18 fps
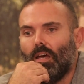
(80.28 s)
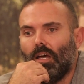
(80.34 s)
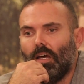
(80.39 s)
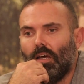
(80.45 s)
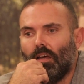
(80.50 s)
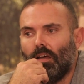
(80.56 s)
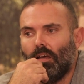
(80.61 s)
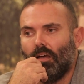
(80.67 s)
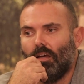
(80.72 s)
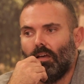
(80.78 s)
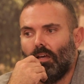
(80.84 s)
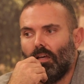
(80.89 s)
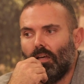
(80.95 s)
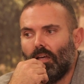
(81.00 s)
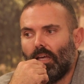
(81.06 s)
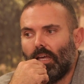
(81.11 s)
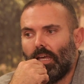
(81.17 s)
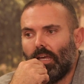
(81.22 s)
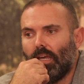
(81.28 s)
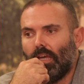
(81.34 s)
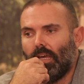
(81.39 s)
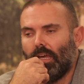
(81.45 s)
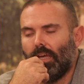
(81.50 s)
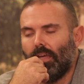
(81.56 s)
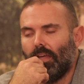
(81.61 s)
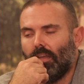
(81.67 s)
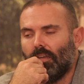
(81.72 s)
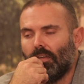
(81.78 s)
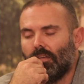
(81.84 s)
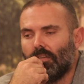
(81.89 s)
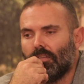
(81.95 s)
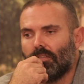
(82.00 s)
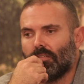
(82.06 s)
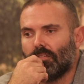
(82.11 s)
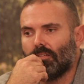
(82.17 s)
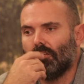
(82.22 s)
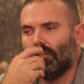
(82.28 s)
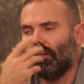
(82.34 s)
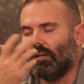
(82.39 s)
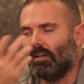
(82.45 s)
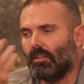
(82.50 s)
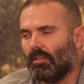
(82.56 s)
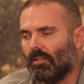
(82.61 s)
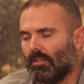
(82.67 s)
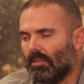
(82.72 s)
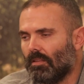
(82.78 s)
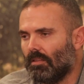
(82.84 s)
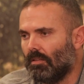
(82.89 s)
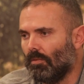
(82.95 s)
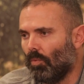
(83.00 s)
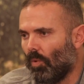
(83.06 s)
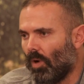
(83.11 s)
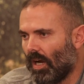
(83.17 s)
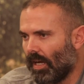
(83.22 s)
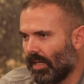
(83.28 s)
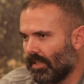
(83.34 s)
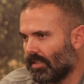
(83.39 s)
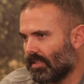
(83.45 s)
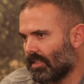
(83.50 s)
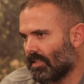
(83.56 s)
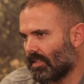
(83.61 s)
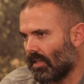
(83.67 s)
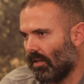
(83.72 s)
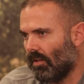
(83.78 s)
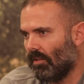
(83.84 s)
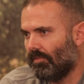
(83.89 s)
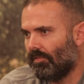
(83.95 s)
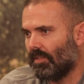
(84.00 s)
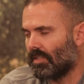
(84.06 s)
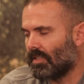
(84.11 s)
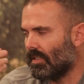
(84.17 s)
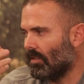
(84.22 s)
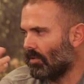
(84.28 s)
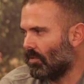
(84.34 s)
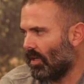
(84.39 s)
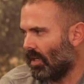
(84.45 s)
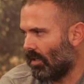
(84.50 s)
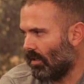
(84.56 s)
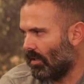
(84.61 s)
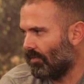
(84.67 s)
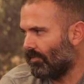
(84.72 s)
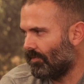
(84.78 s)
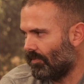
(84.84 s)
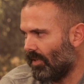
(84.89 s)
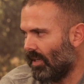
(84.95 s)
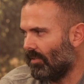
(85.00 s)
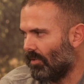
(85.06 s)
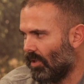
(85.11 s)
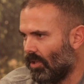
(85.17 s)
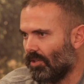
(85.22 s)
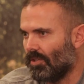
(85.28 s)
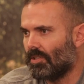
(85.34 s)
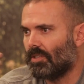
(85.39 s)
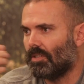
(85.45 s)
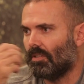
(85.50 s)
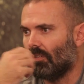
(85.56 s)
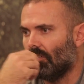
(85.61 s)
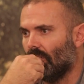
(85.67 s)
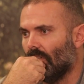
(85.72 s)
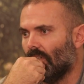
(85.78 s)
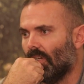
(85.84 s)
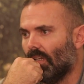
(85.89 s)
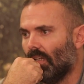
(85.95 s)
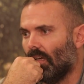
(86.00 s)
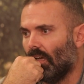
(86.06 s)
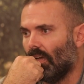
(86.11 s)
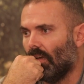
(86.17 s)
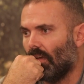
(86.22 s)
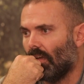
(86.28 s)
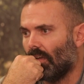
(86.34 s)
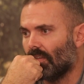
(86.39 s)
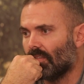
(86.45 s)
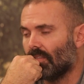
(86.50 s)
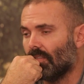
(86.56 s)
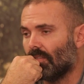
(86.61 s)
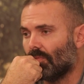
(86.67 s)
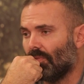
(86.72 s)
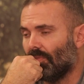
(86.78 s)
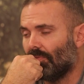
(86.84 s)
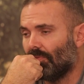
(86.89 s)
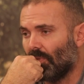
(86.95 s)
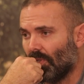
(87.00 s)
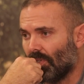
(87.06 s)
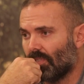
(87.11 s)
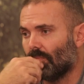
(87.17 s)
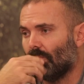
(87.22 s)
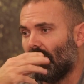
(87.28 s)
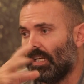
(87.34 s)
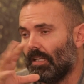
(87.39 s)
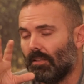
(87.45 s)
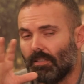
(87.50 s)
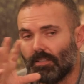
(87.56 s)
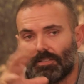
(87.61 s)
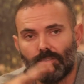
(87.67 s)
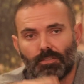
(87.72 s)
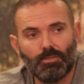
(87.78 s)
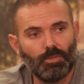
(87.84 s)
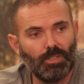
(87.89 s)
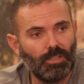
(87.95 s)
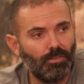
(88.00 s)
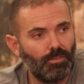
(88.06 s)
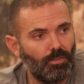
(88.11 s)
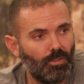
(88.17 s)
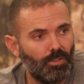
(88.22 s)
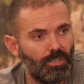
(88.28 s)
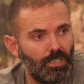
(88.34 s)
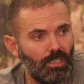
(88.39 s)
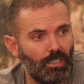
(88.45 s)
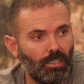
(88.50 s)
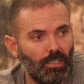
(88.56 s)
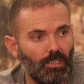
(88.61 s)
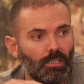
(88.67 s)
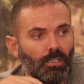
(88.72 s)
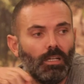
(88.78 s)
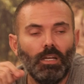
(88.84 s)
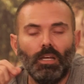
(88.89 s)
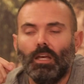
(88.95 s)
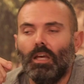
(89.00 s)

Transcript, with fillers: Uh, and yeah, the, the wine itself has seen quite a lot of evolution uh, since we first made this in 2013.